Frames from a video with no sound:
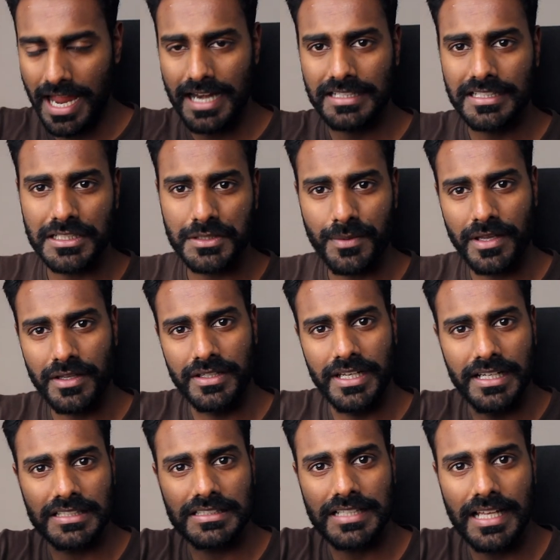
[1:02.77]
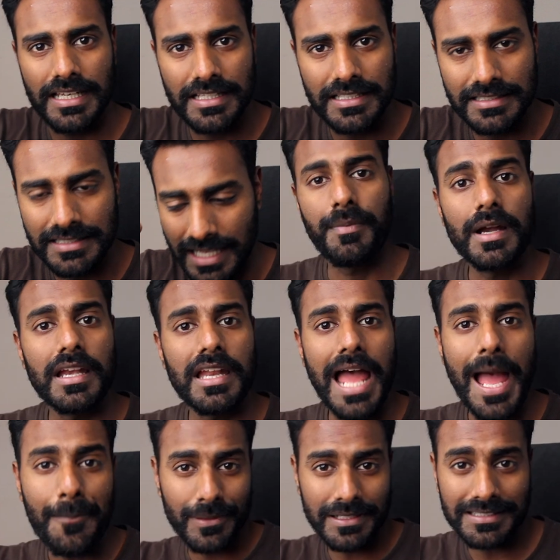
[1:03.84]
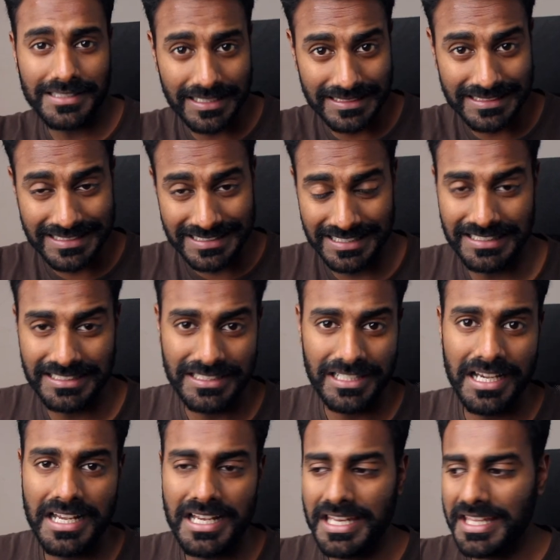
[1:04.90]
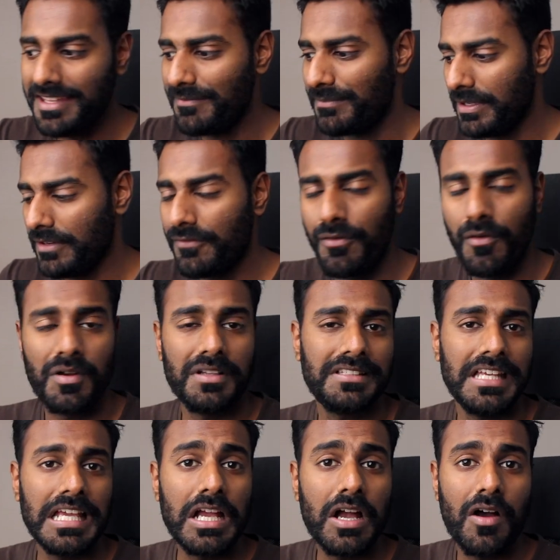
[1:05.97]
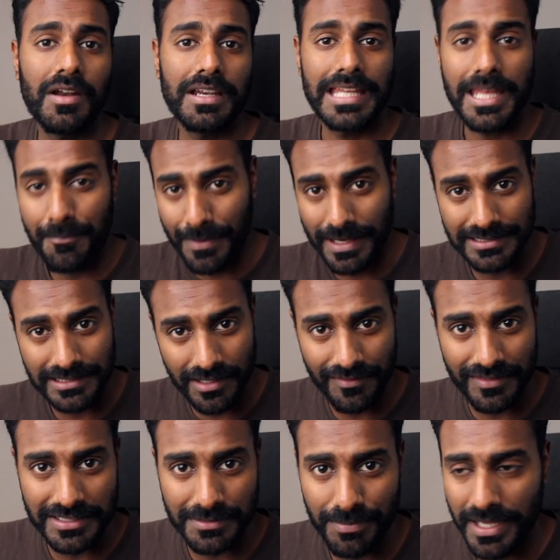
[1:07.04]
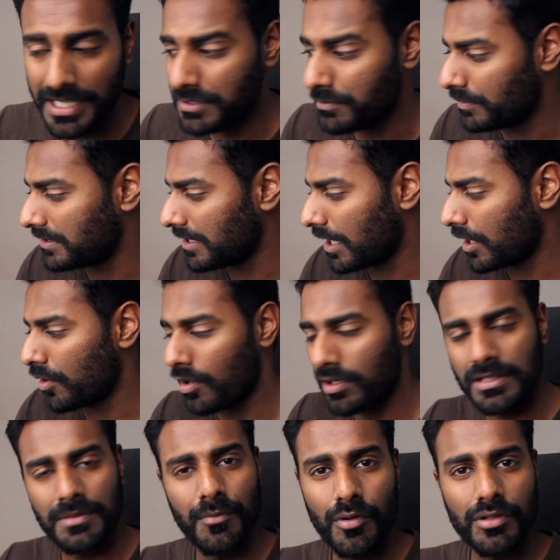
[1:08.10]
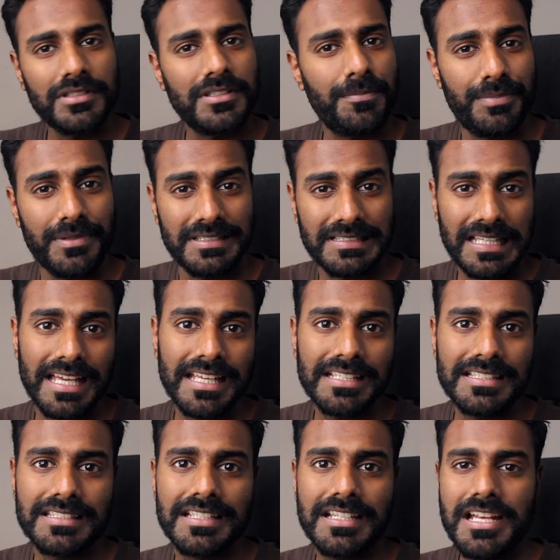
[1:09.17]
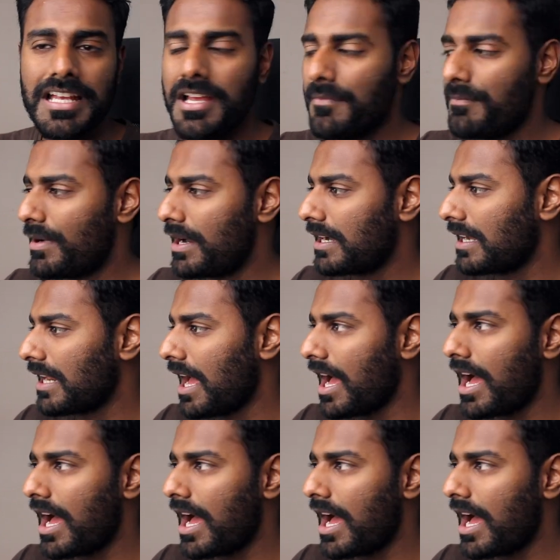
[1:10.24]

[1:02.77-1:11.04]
and that's why you need a stylus. But Apple has consistently been focusing on capacitive displays which are not the most precise but